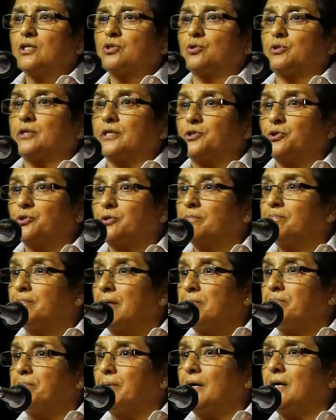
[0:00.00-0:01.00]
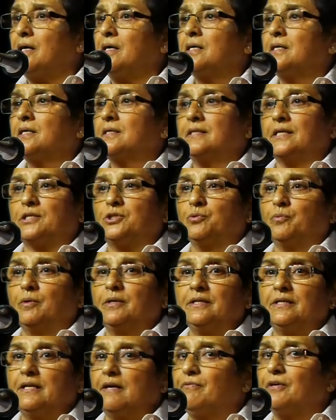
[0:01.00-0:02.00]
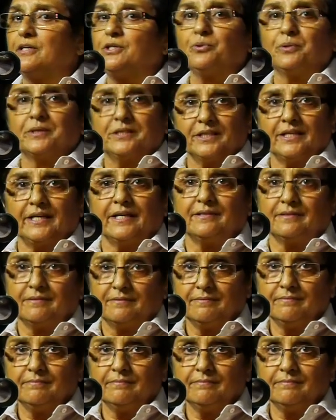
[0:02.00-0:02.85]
so that you remember that you will never do it again.